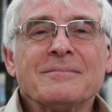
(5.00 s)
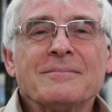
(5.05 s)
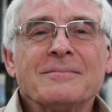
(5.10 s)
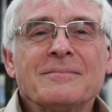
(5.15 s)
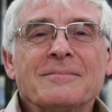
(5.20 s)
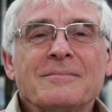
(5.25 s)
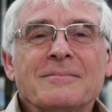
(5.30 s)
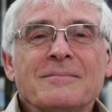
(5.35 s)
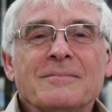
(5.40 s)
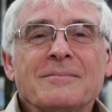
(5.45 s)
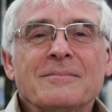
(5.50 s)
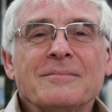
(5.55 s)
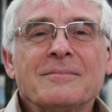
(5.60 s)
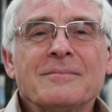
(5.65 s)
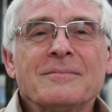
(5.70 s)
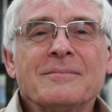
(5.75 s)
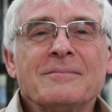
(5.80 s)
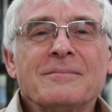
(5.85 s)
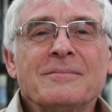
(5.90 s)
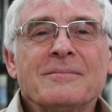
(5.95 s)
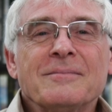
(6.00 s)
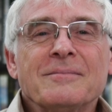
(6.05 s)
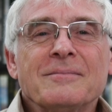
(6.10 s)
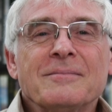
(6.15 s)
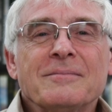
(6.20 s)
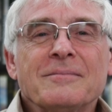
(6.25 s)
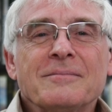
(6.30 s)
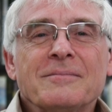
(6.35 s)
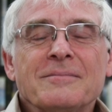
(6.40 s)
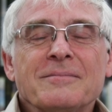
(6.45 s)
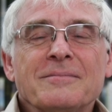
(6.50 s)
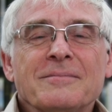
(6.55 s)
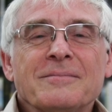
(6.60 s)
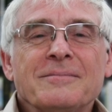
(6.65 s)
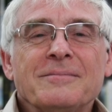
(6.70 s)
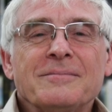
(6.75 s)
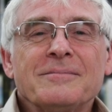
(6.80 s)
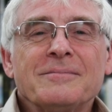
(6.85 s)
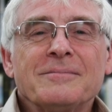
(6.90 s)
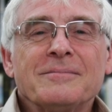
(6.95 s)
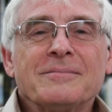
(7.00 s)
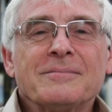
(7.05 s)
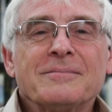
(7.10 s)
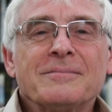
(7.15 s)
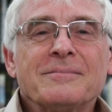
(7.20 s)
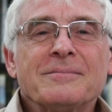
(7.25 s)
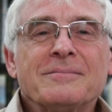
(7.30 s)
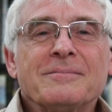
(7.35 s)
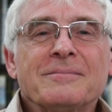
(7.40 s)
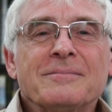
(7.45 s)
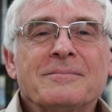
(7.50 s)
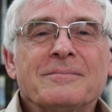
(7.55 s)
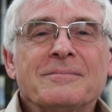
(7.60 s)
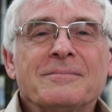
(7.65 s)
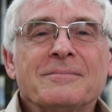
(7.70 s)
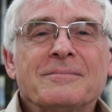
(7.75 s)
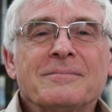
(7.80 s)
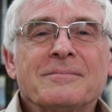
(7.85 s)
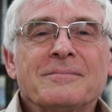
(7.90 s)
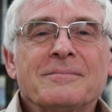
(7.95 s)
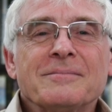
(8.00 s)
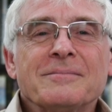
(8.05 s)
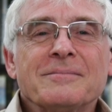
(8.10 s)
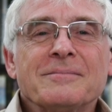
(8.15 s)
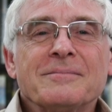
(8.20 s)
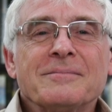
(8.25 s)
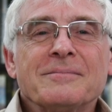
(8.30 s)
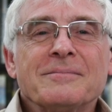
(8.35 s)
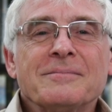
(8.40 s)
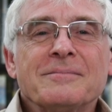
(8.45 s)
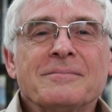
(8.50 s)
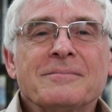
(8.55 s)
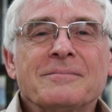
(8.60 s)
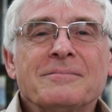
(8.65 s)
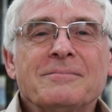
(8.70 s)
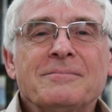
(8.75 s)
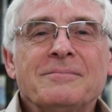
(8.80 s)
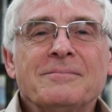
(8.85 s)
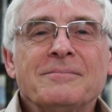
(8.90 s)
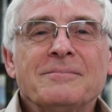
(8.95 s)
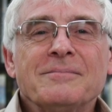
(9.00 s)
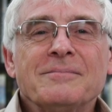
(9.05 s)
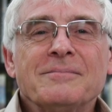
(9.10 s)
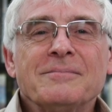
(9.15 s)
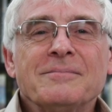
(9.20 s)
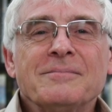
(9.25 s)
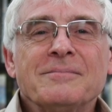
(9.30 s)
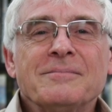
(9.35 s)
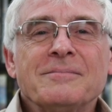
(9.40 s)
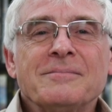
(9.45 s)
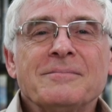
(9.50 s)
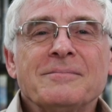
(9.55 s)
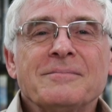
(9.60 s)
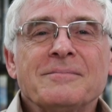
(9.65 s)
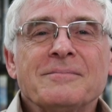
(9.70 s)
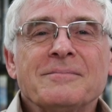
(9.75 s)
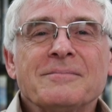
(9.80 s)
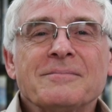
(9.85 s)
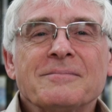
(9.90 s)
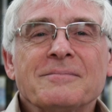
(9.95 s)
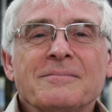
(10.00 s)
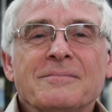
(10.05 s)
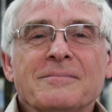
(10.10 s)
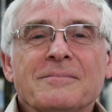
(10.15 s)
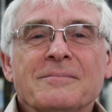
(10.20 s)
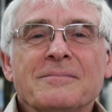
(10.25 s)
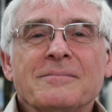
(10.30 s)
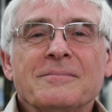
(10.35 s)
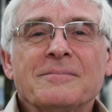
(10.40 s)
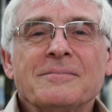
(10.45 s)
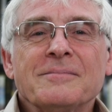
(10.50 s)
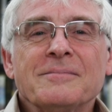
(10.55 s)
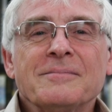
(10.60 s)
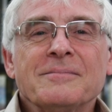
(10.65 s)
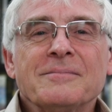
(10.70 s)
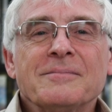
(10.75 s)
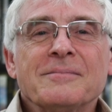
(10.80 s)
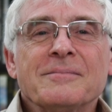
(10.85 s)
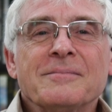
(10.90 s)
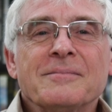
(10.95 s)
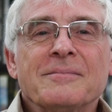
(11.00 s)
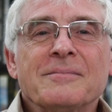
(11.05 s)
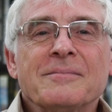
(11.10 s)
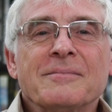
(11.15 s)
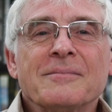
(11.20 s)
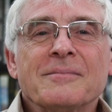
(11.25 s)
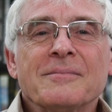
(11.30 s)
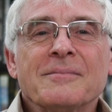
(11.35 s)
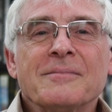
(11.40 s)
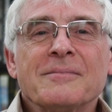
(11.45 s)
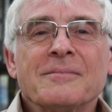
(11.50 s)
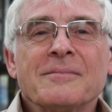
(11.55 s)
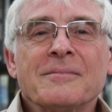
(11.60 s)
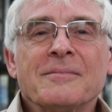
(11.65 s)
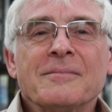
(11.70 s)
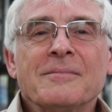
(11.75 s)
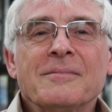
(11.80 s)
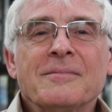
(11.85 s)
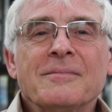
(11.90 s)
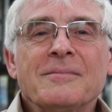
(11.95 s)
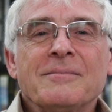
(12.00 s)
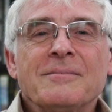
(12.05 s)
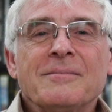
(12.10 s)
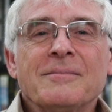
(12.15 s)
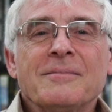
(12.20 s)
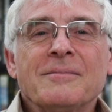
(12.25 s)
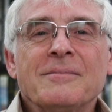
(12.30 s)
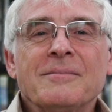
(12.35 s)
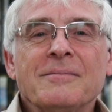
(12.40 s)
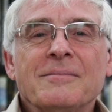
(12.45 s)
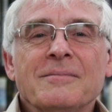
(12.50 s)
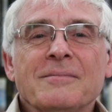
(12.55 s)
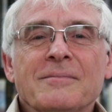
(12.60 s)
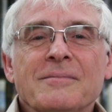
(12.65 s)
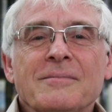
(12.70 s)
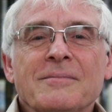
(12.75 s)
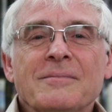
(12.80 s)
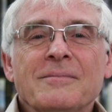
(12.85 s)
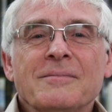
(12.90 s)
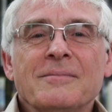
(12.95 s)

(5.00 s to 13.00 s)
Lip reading: The person shown says nothing.